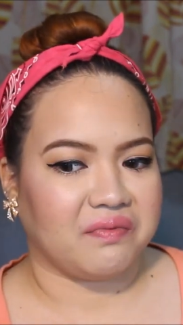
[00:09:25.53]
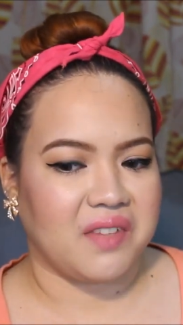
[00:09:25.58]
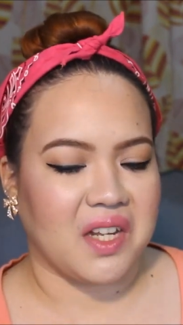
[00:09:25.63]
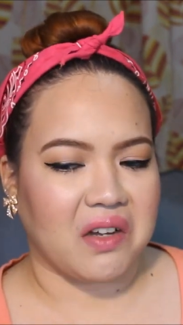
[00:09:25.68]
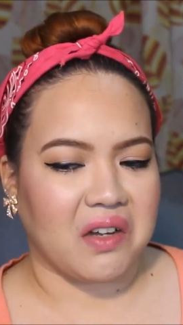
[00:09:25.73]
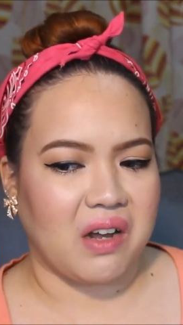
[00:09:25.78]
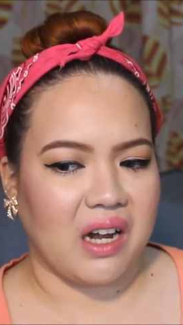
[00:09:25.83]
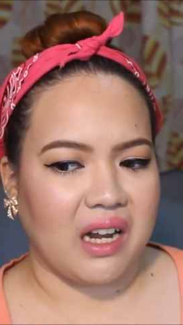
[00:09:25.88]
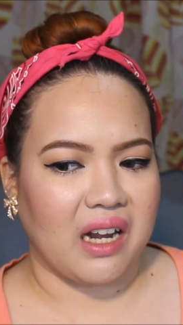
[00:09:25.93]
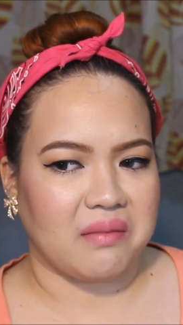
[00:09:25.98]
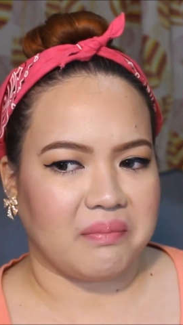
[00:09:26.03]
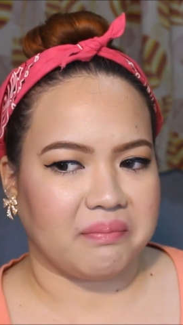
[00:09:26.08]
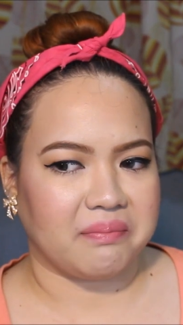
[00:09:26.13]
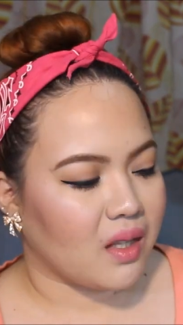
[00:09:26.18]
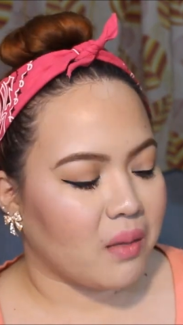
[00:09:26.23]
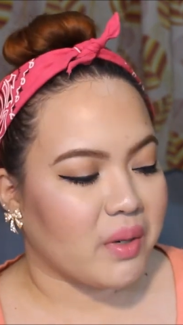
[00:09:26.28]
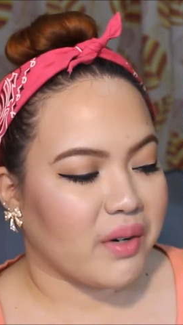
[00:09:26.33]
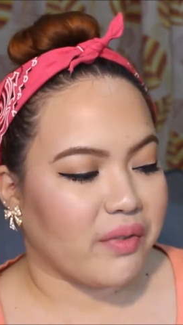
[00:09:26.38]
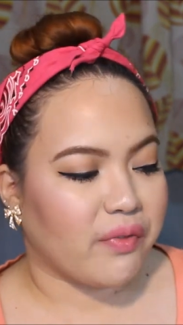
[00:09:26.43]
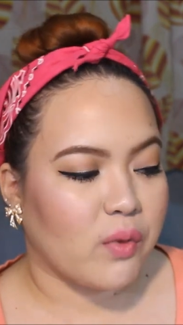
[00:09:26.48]
Di ko alam.
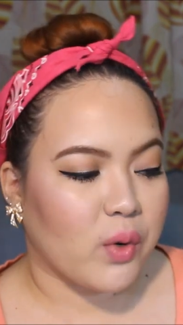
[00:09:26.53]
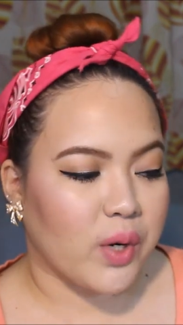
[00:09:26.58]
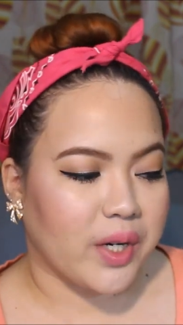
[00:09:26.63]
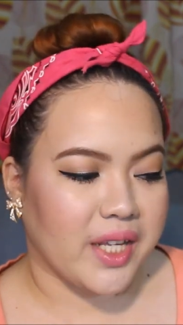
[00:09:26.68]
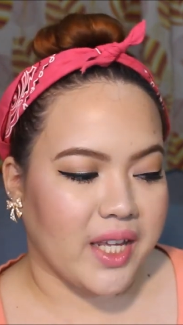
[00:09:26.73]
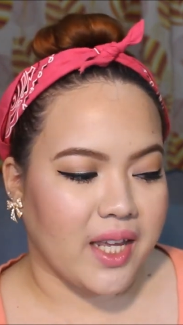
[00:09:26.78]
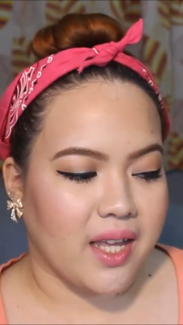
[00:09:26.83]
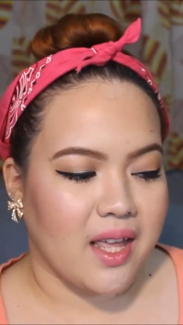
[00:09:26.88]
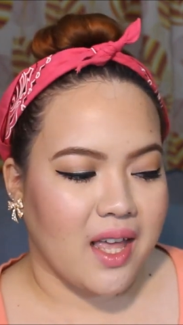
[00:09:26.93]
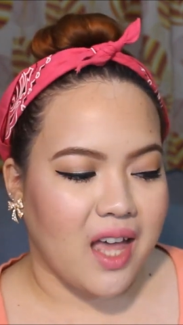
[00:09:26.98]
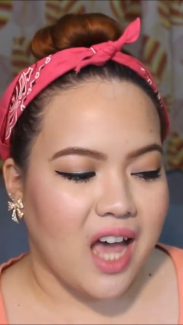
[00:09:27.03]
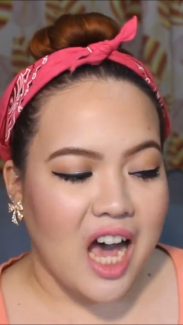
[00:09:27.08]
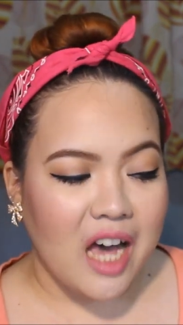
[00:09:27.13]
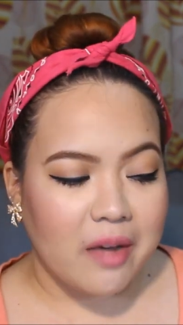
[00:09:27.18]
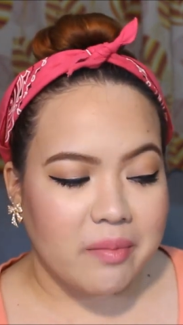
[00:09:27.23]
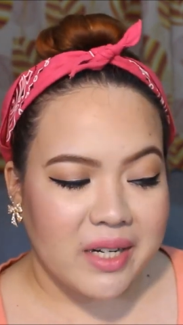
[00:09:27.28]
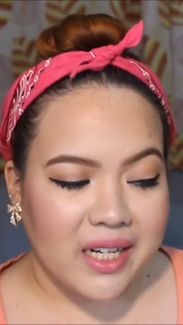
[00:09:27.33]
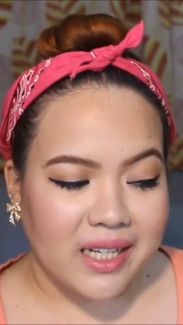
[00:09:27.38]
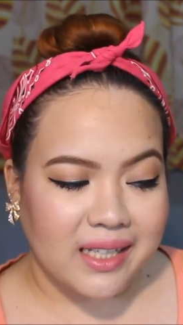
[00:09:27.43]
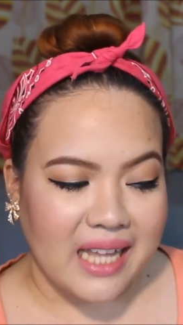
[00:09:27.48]
Number 40.
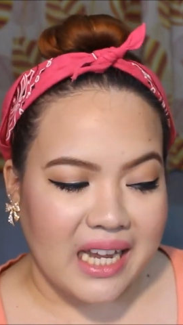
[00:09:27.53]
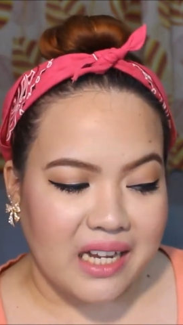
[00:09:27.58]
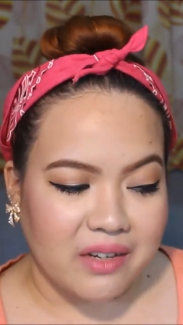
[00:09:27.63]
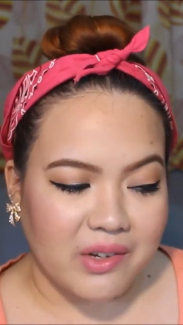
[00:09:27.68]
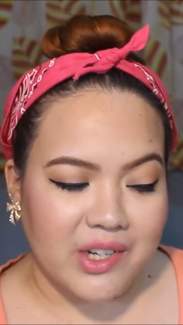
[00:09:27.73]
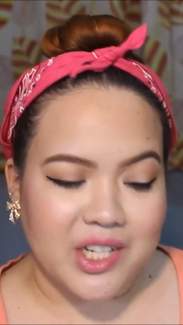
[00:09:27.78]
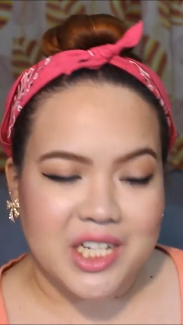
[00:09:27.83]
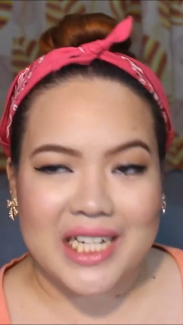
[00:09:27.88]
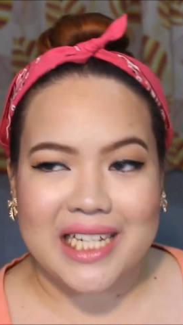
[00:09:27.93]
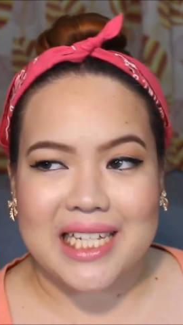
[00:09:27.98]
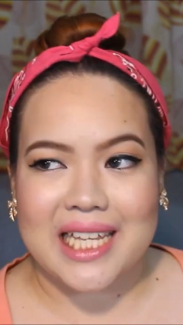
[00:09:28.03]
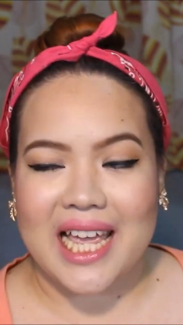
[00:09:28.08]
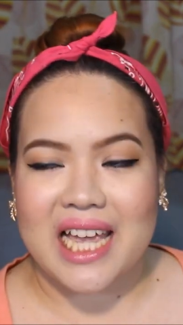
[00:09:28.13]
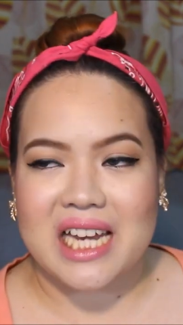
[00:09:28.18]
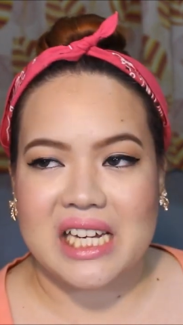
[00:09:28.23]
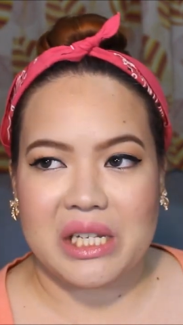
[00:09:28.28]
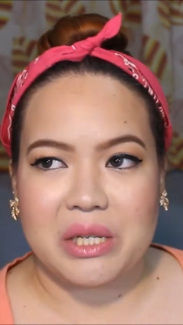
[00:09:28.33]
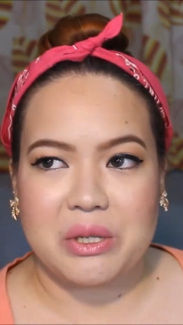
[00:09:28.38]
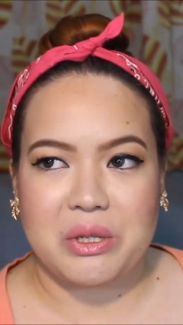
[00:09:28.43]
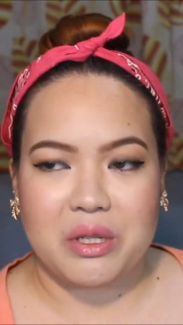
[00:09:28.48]
How many languages
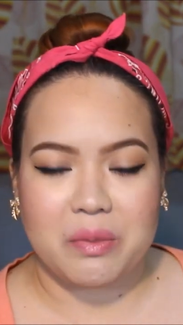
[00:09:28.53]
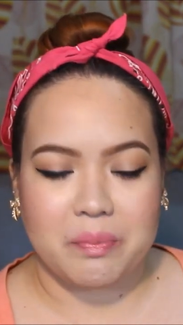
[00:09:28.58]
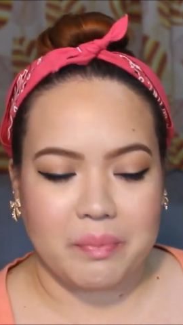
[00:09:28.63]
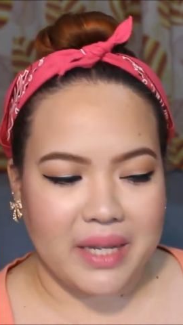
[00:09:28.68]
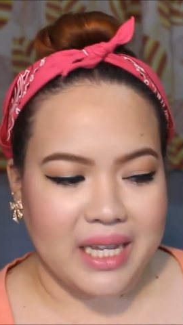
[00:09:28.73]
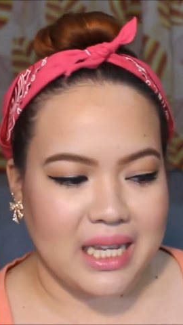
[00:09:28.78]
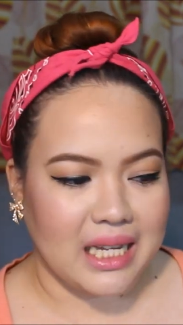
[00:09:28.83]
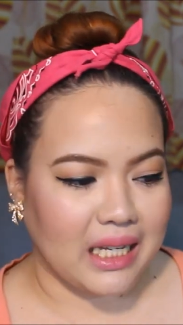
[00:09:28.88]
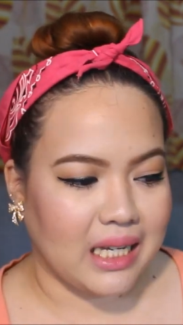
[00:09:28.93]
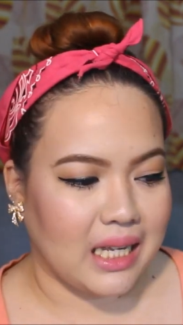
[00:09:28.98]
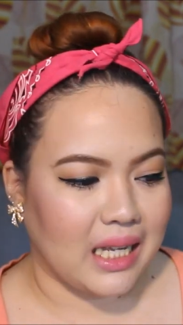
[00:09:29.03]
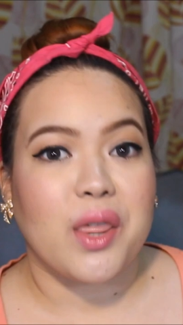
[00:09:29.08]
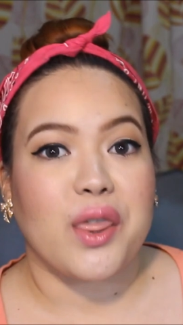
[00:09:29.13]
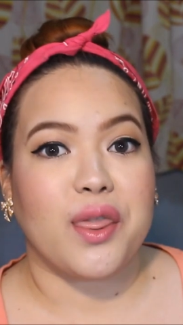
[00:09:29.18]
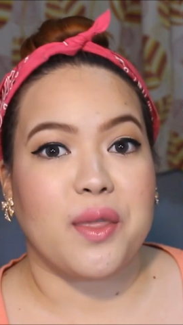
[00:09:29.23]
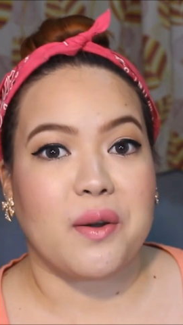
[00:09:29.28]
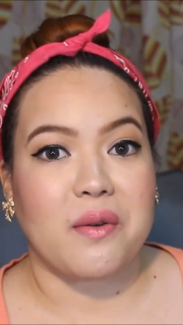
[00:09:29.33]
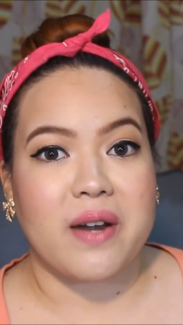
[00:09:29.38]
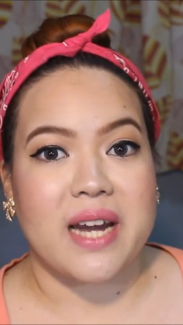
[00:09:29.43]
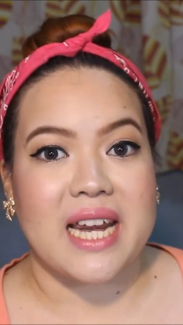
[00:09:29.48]
can you speak?
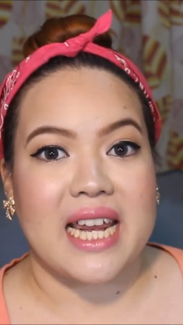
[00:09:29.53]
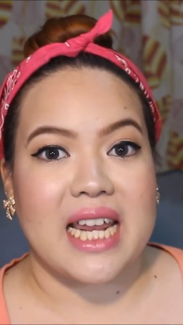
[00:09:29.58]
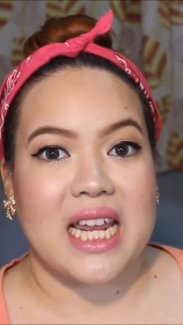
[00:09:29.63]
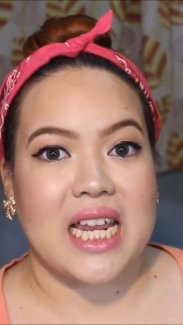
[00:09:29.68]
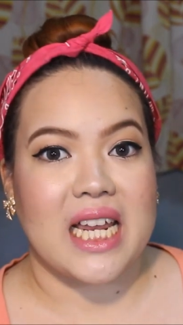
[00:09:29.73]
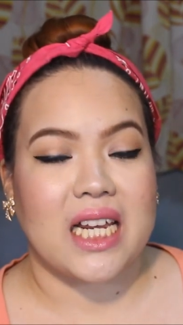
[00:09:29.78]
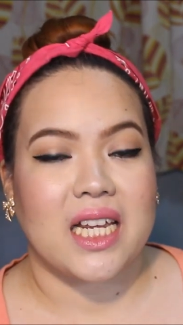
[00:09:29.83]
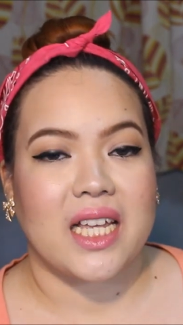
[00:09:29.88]
3.